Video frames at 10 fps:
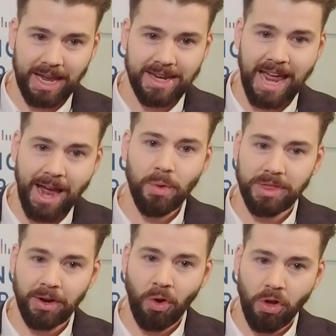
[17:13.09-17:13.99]
and now
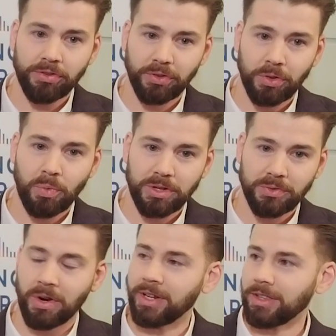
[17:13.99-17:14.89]
they're also the ones
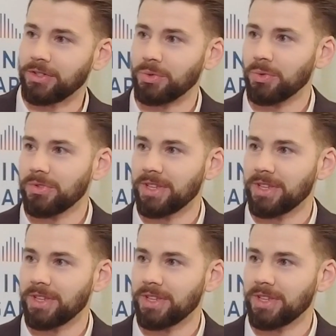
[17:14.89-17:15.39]
running the tools,